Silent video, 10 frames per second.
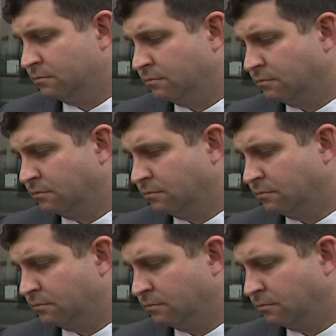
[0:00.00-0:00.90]

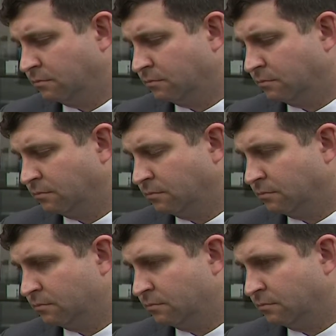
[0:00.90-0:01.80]

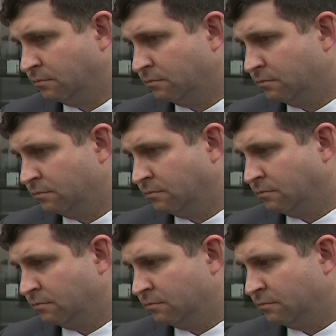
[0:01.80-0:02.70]

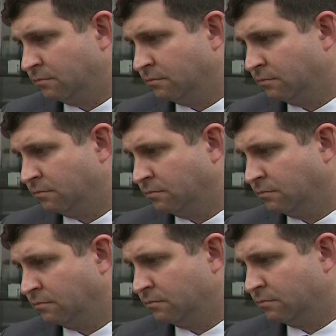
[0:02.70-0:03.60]

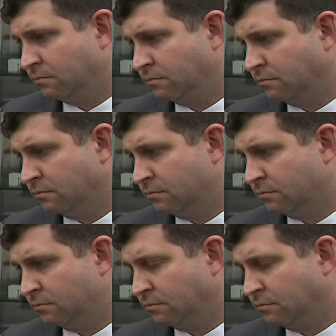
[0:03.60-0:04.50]

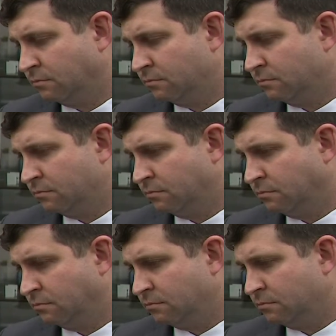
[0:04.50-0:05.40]

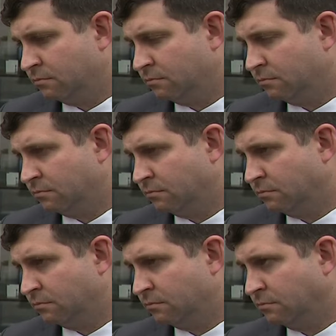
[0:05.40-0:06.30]

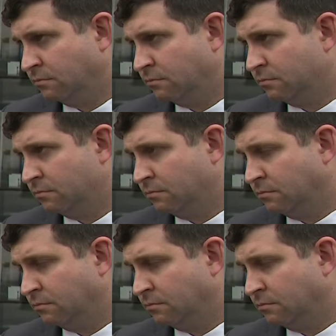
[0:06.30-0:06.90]
(not speaking)